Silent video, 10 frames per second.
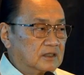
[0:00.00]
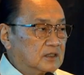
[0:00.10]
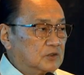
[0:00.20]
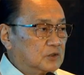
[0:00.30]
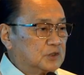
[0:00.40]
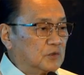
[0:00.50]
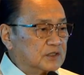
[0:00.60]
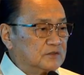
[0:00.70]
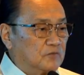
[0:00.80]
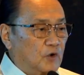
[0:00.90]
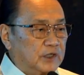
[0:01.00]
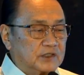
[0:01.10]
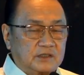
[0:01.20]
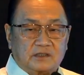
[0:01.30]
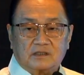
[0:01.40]
was once the
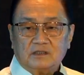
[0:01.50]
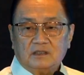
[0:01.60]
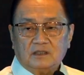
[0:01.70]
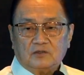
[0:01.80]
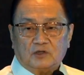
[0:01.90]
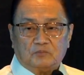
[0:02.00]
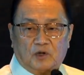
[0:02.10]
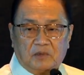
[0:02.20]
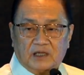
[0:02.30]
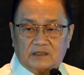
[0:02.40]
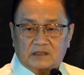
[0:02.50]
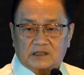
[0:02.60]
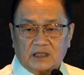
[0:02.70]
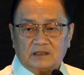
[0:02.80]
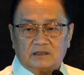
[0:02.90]
voice on mobile that
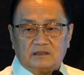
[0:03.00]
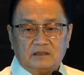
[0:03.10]
said,